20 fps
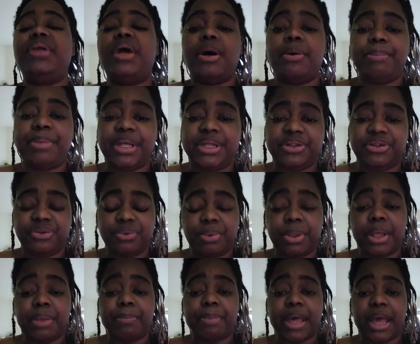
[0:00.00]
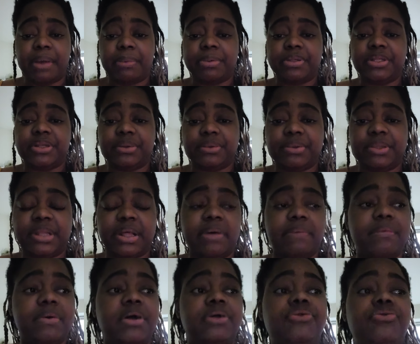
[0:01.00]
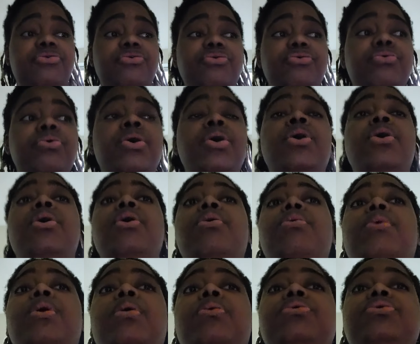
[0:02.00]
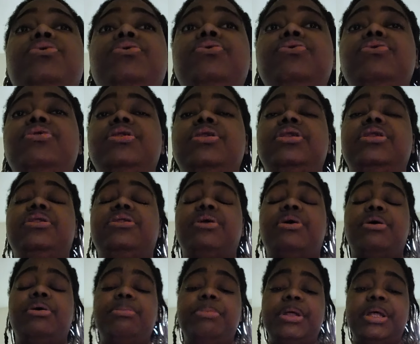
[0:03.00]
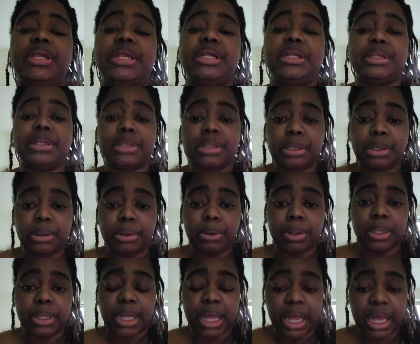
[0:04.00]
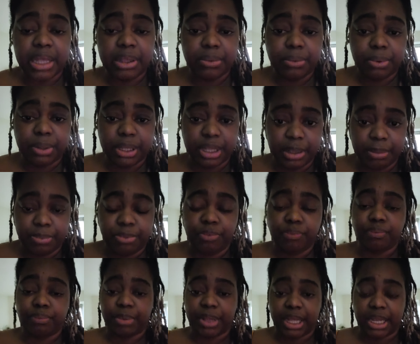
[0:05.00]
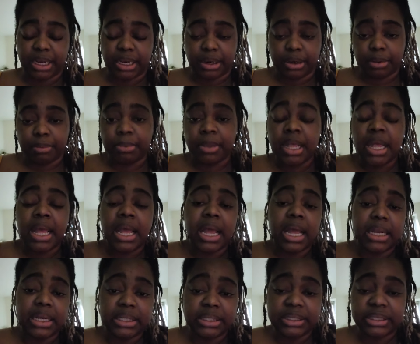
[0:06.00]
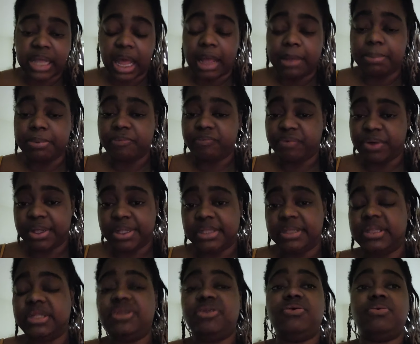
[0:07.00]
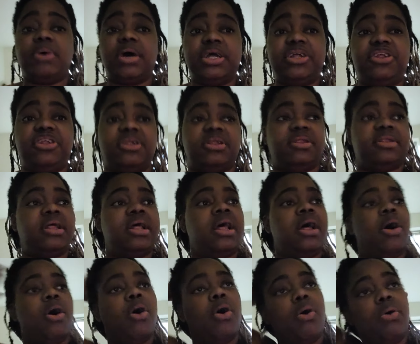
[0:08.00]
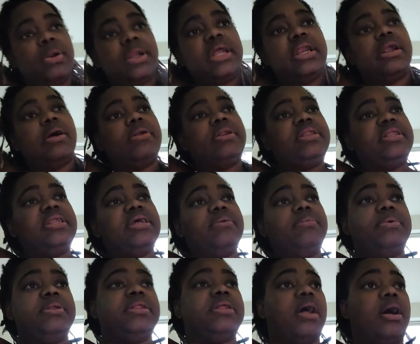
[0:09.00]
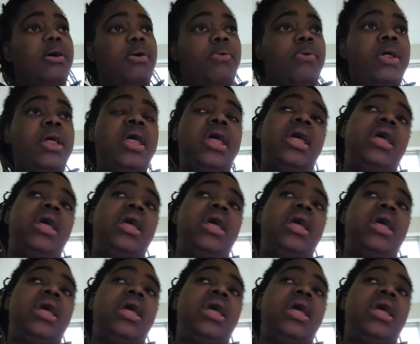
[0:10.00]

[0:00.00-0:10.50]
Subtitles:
No, bitch, you embarrass yourself because you won't use the discernment that the good Lord gave you to keep you from ending up in these type of fucking situations. Who didn't know this nigga was a hoe?